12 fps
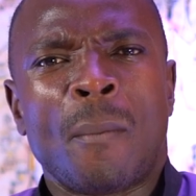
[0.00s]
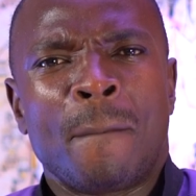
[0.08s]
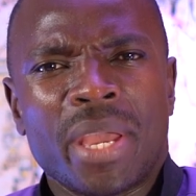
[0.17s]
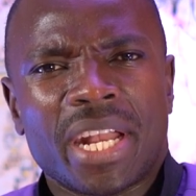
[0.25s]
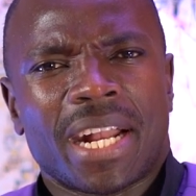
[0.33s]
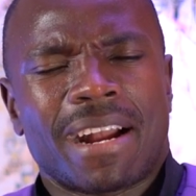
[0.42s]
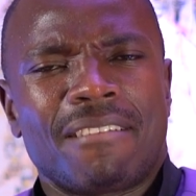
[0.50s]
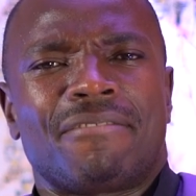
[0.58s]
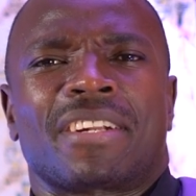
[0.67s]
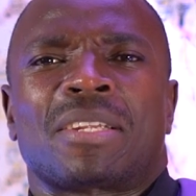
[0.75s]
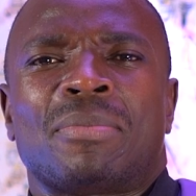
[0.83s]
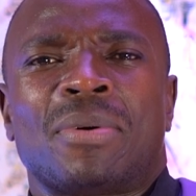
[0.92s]
be
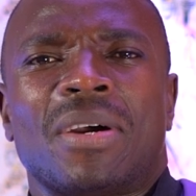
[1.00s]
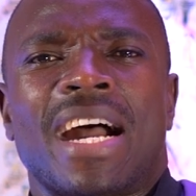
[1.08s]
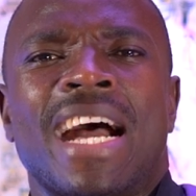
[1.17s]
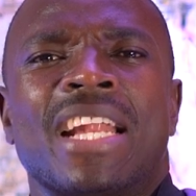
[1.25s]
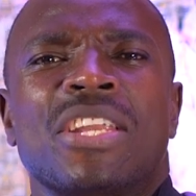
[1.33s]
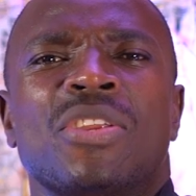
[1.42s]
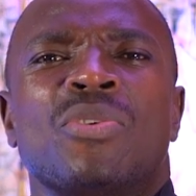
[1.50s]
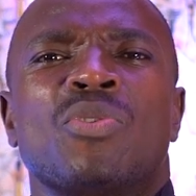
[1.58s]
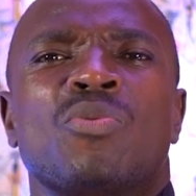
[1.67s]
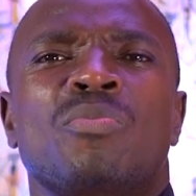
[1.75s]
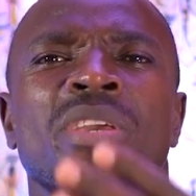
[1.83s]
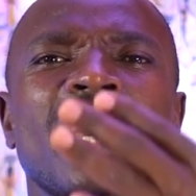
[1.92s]
comfortable and you
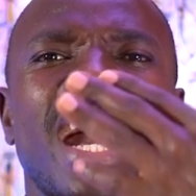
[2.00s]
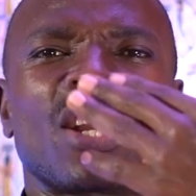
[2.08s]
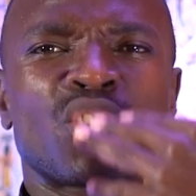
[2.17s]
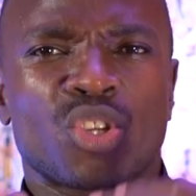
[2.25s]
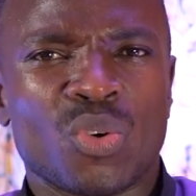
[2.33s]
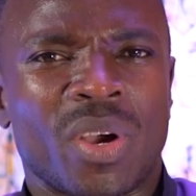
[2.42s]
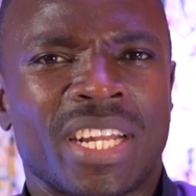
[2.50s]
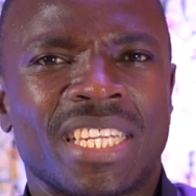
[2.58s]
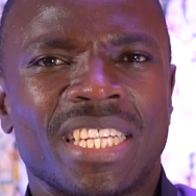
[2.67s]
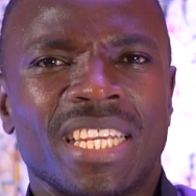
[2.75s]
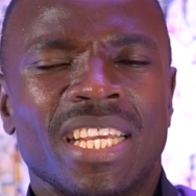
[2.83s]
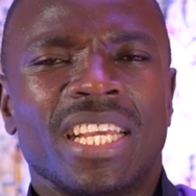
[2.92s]
will be
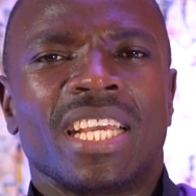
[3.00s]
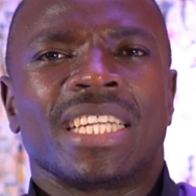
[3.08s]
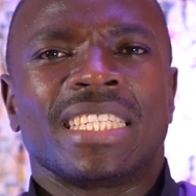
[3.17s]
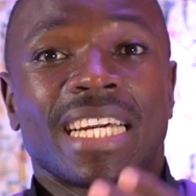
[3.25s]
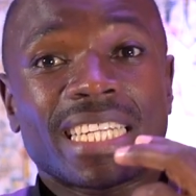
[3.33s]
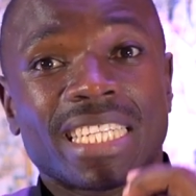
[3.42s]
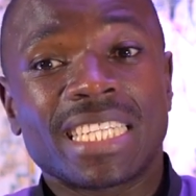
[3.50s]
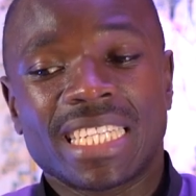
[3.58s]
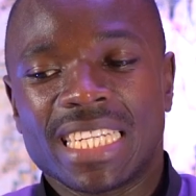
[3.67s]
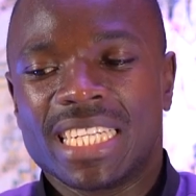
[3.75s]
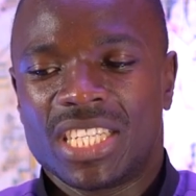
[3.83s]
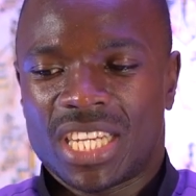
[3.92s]
assured that
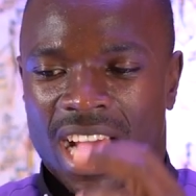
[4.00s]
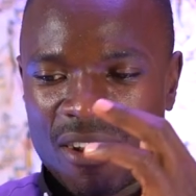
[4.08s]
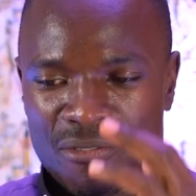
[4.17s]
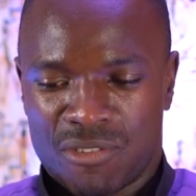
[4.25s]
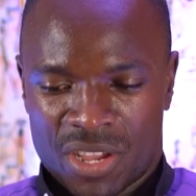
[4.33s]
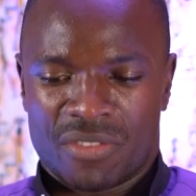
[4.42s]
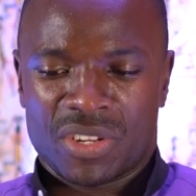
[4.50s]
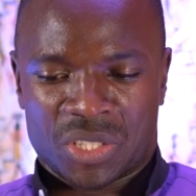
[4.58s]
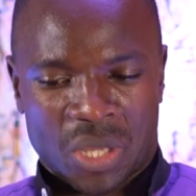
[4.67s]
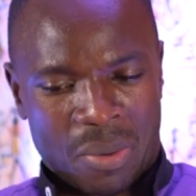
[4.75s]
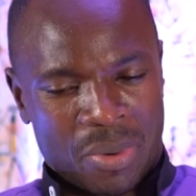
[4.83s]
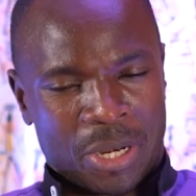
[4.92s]
indeed I've forgiven
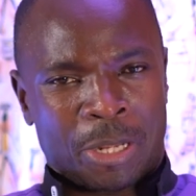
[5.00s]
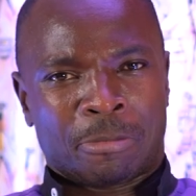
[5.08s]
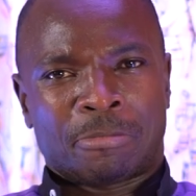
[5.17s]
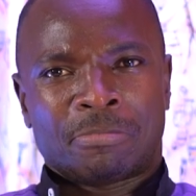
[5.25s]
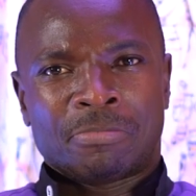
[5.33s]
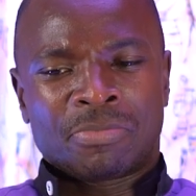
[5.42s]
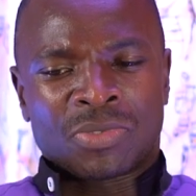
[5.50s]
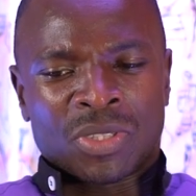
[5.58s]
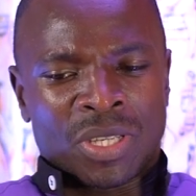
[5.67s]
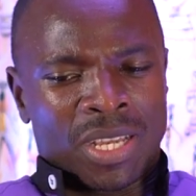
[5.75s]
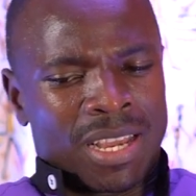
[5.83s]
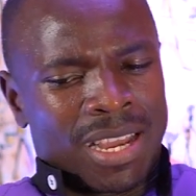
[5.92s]
somebody.
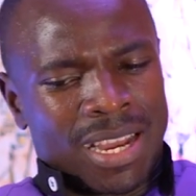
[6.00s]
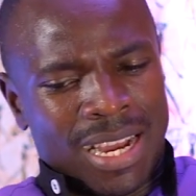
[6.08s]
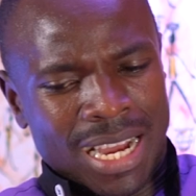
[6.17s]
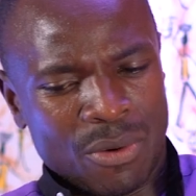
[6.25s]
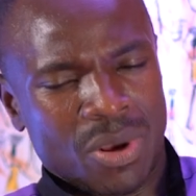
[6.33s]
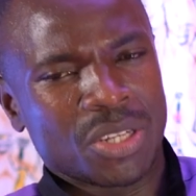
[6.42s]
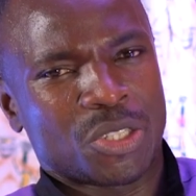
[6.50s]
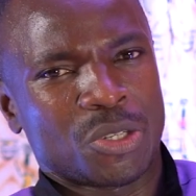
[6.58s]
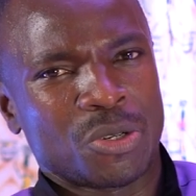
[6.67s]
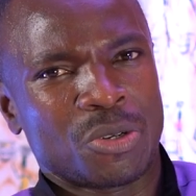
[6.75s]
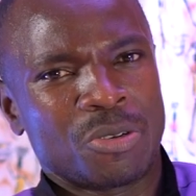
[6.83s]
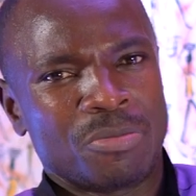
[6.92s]
I want
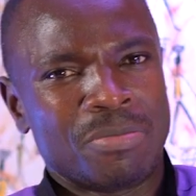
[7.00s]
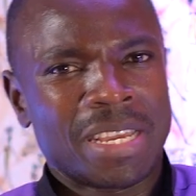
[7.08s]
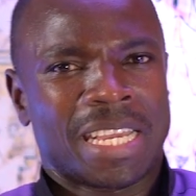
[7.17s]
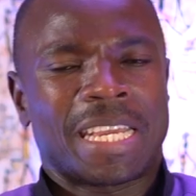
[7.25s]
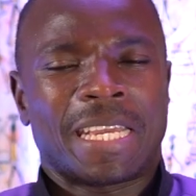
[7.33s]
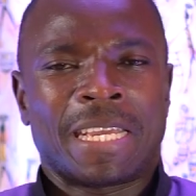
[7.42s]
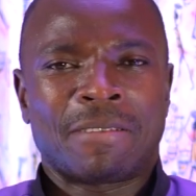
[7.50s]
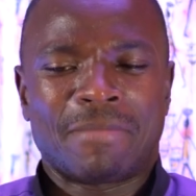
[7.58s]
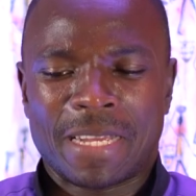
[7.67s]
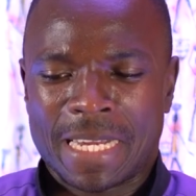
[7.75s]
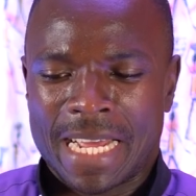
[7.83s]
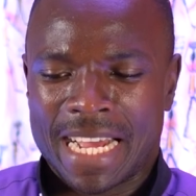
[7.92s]
to make a
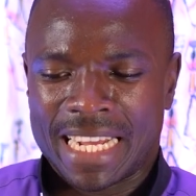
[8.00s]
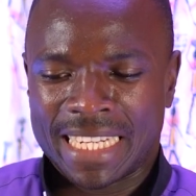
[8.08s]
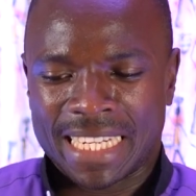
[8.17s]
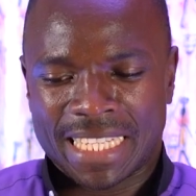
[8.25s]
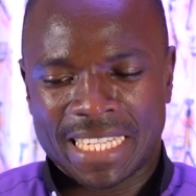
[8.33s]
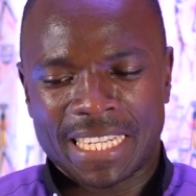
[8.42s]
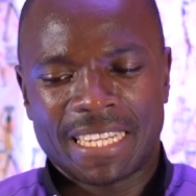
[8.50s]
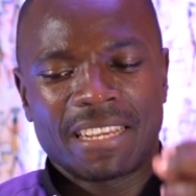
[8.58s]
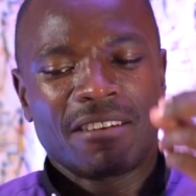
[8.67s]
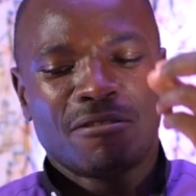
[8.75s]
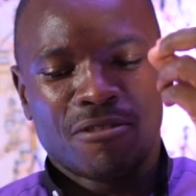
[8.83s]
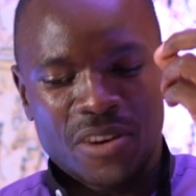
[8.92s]
reminder that
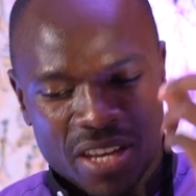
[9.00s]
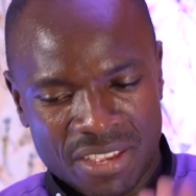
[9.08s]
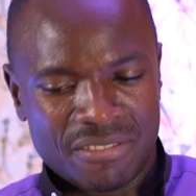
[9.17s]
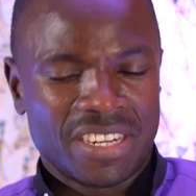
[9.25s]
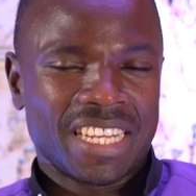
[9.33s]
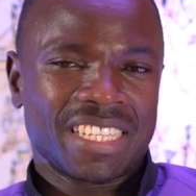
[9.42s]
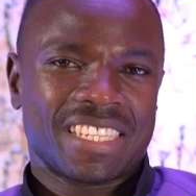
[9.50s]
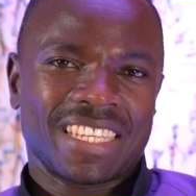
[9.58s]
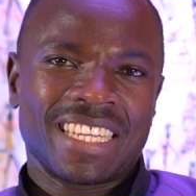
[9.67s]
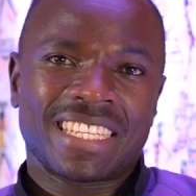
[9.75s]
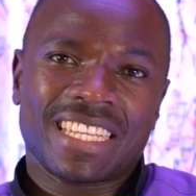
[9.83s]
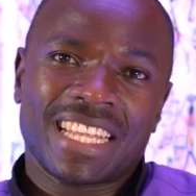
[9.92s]
forgiveness
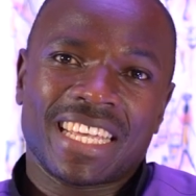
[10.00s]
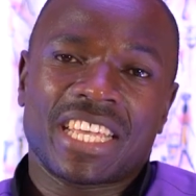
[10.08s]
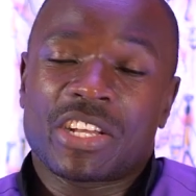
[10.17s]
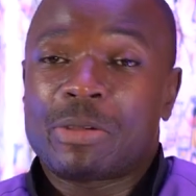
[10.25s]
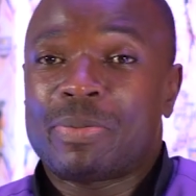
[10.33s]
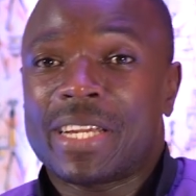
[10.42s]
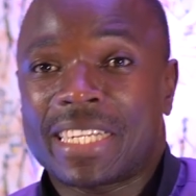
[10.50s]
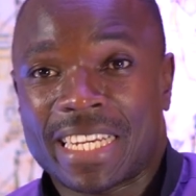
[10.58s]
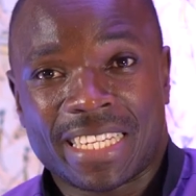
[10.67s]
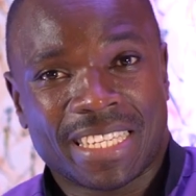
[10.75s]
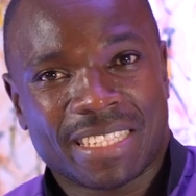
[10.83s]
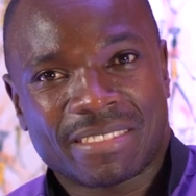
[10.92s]
is like
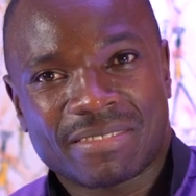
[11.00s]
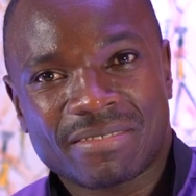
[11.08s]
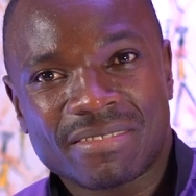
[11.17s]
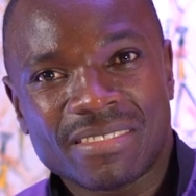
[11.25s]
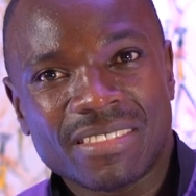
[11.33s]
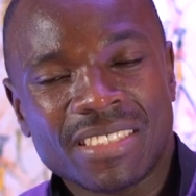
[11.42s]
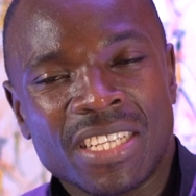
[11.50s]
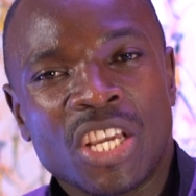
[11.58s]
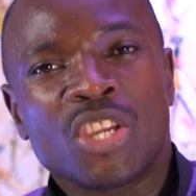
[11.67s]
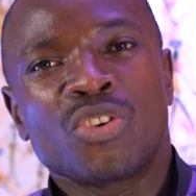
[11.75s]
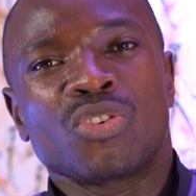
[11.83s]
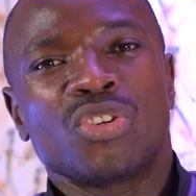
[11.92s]
repentance.
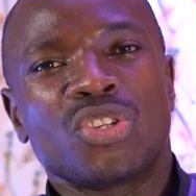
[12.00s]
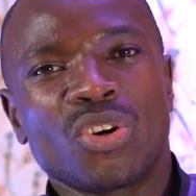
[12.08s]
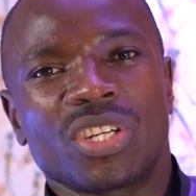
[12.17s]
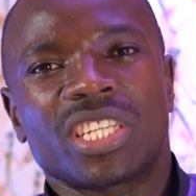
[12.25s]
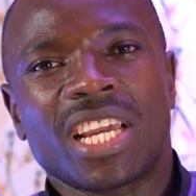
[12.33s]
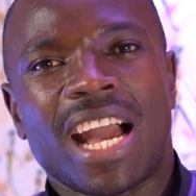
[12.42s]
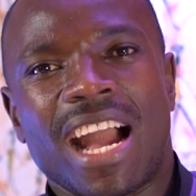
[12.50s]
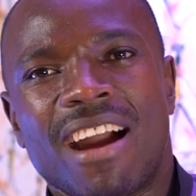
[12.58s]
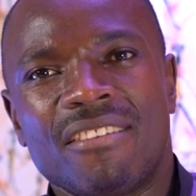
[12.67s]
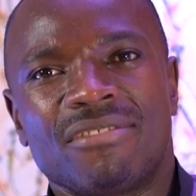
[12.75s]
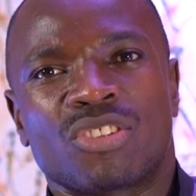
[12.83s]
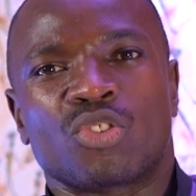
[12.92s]
You don't
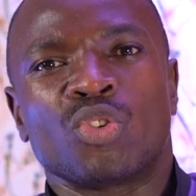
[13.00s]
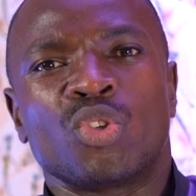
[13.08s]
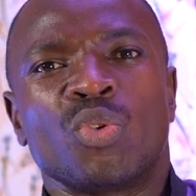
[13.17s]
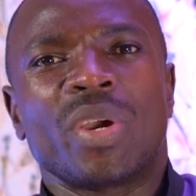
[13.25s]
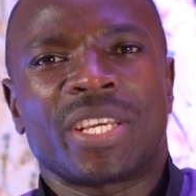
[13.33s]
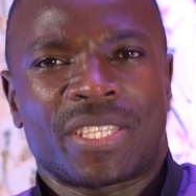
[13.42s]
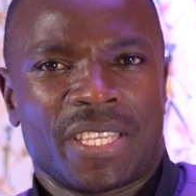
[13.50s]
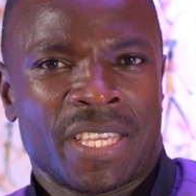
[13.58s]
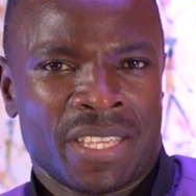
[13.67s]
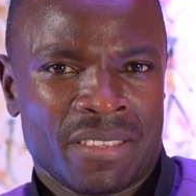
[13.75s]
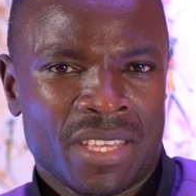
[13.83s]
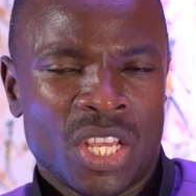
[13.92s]
have to do a
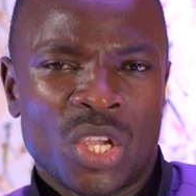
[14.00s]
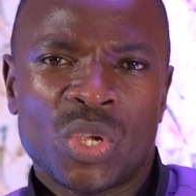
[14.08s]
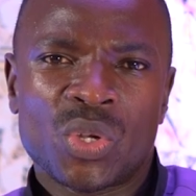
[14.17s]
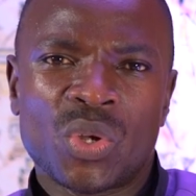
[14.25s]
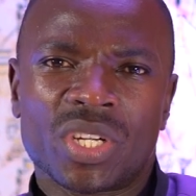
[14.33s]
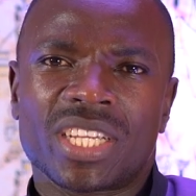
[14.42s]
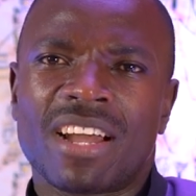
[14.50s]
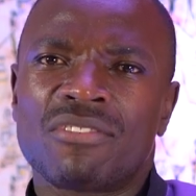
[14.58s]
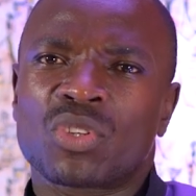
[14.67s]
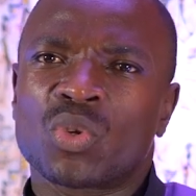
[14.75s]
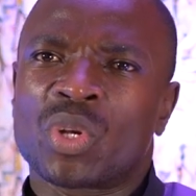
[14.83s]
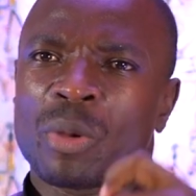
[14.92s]
thing. You don't
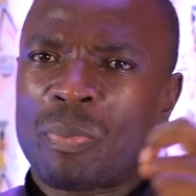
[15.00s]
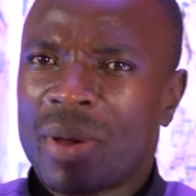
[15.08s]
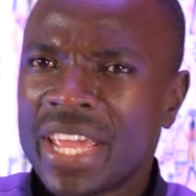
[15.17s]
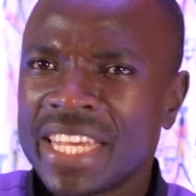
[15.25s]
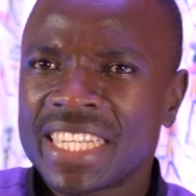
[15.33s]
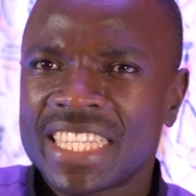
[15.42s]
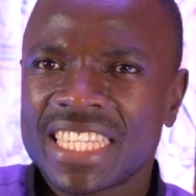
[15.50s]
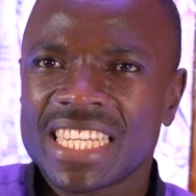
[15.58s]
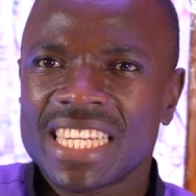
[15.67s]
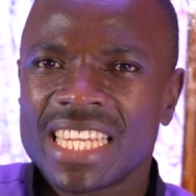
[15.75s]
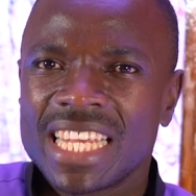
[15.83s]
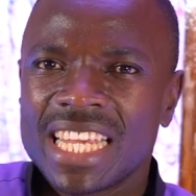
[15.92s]
have to repent